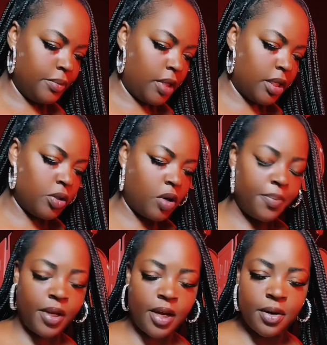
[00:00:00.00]
a
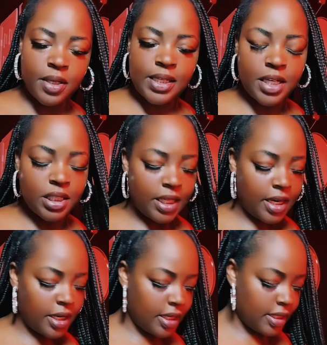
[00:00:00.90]
Scorpio, a
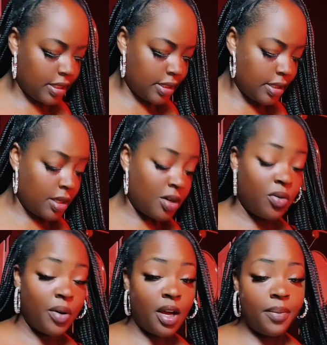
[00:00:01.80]
Sagittarius,
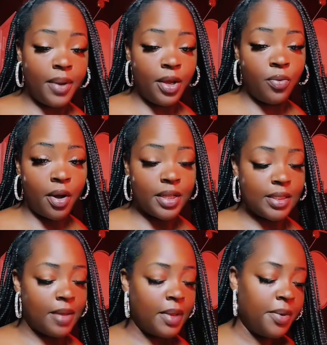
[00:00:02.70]
or it could be you, water
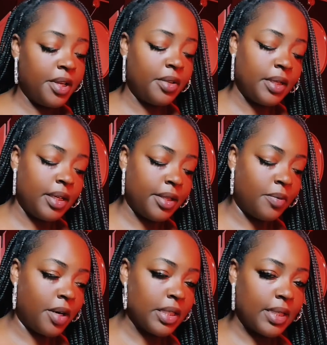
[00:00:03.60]
sign. Maybe you're dealing with another
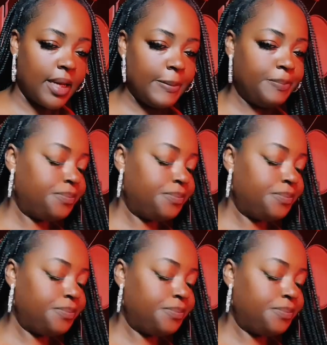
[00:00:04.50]
water sign.